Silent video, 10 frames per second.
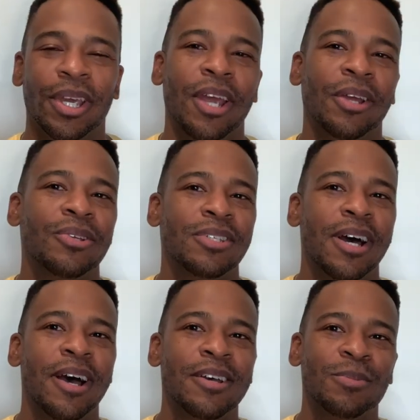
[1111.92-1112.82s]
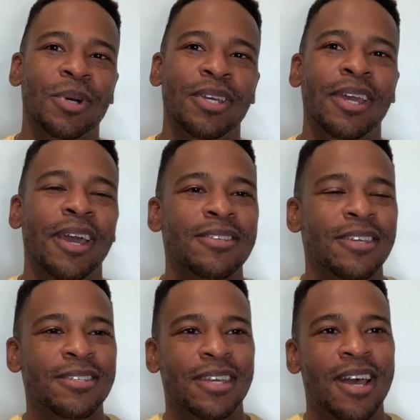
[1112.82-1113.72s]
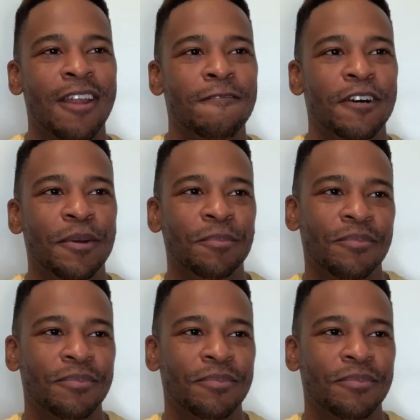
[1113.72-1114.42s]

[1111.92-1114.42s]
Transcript: character's eyes. But yeah, it's, it's kind of a,